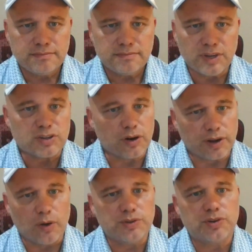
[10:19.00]
is going to
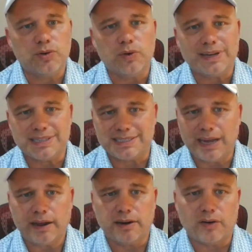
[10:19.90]
go to as a
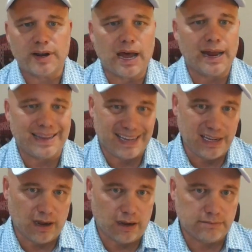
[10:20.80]
secondary guy to
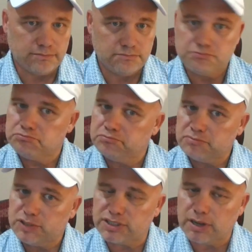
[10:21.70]
Keon?
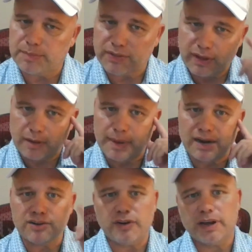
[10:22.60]
Just something to think about
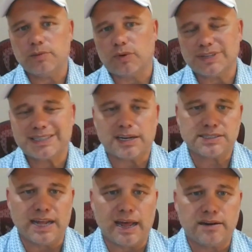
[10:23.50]
in your head. We'll discuss
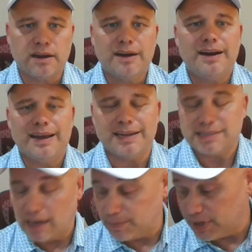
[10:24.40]
that in
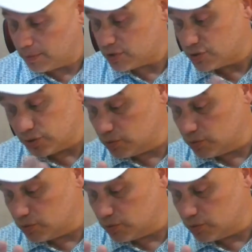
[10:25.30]
segment number 2,